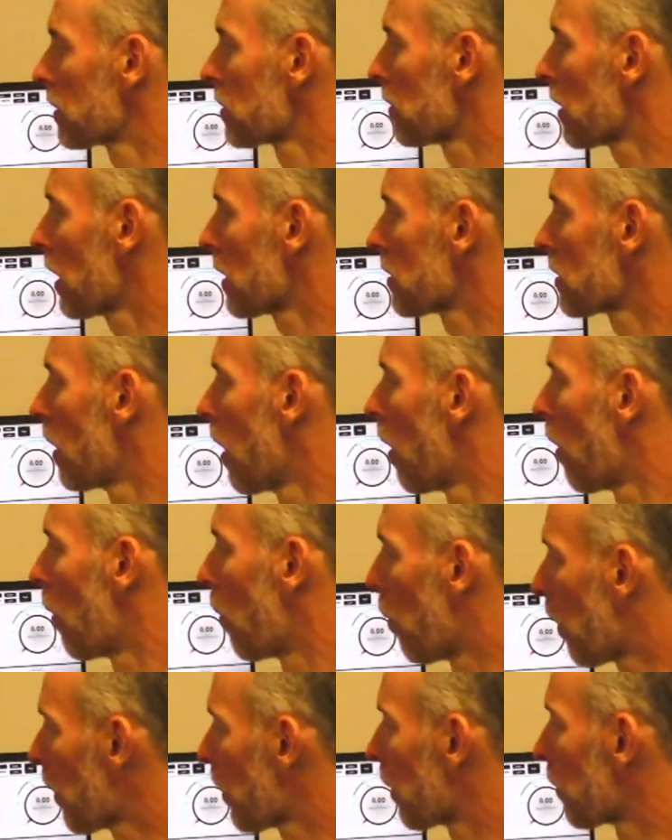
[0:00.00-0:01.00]
So that's
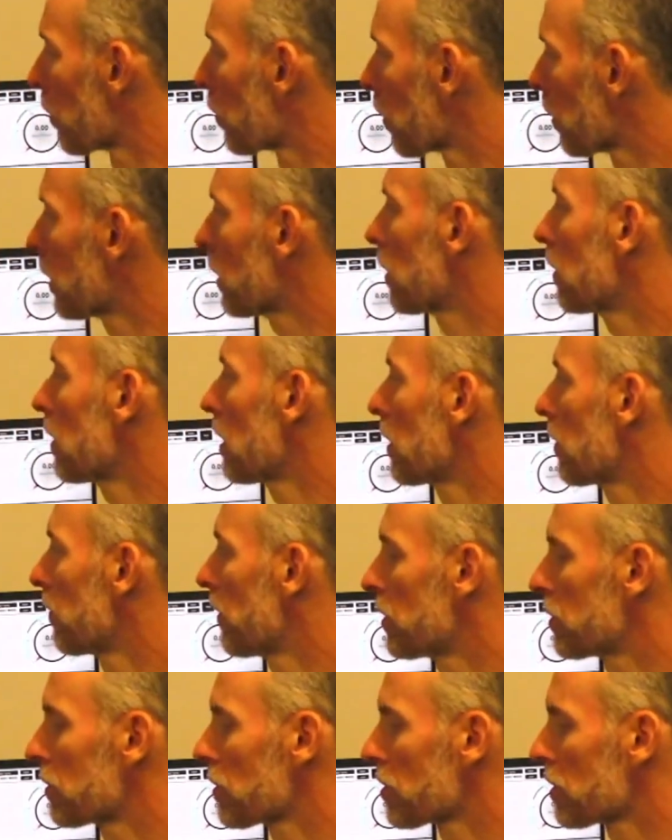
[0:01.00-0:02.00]
one of the really unique
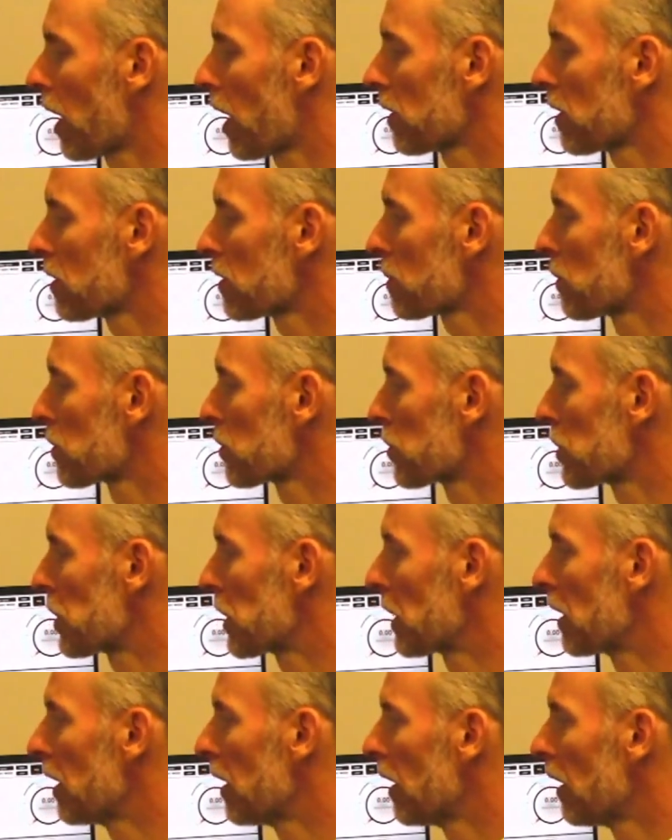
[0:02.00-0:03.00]
features on this
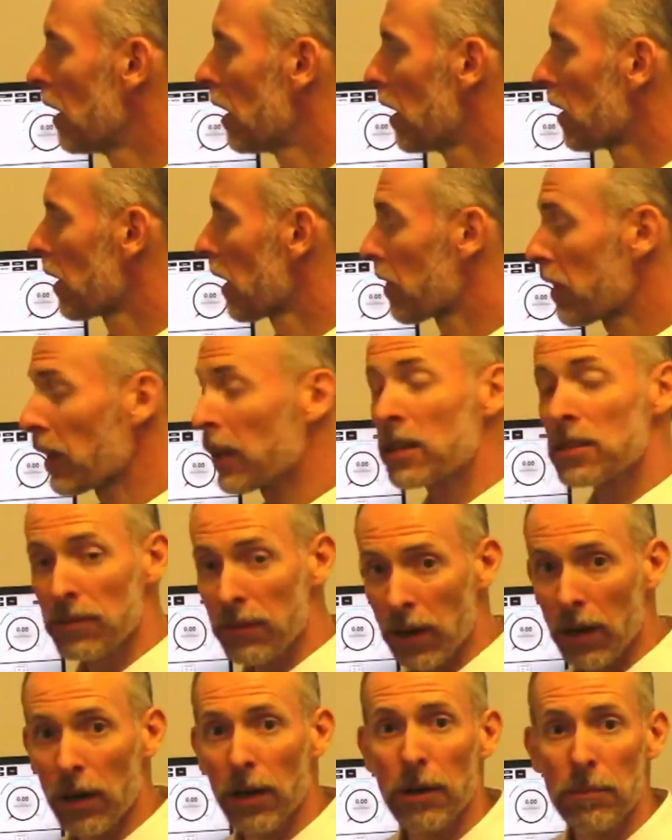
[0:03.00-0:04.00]
machine that I think is
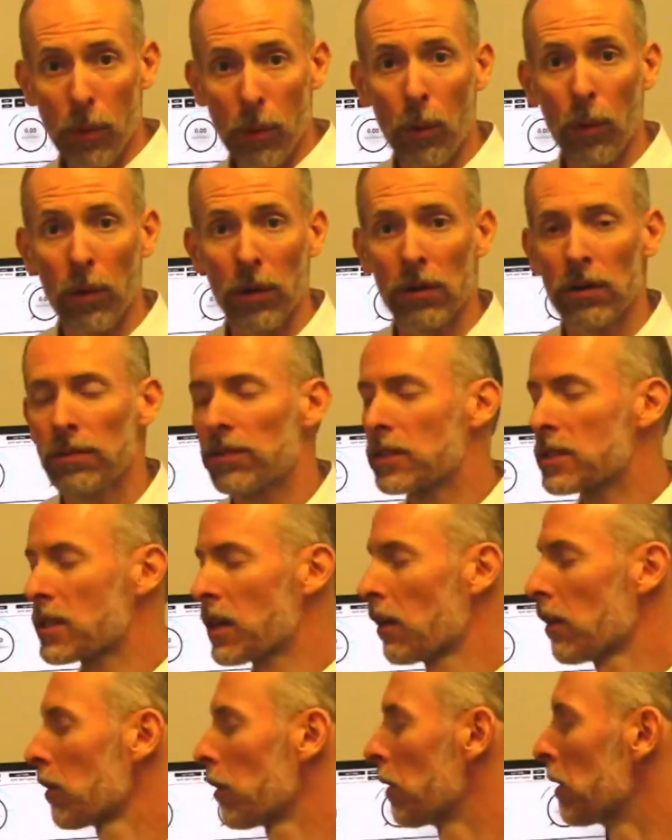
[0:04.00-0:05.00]
very important for
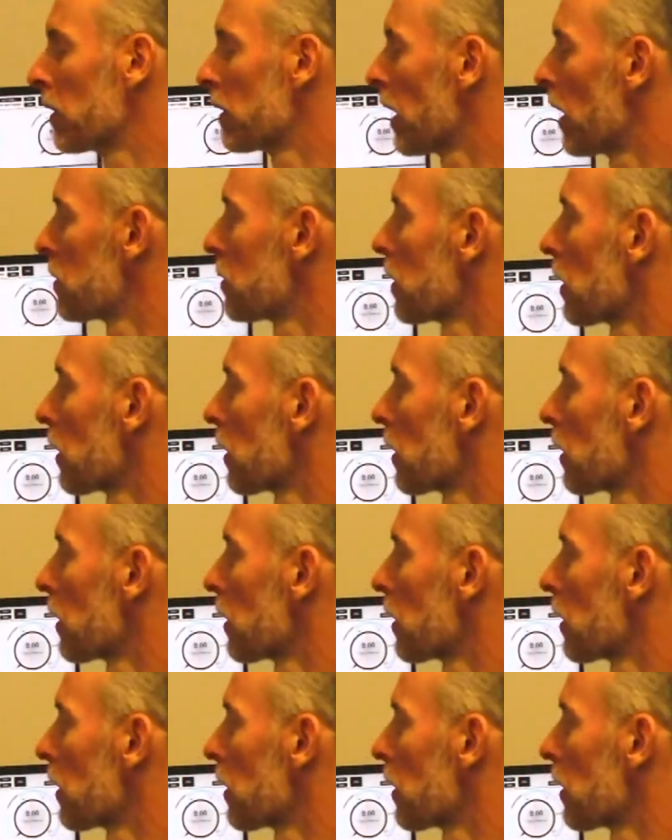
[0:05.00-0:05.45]
solenoid testing.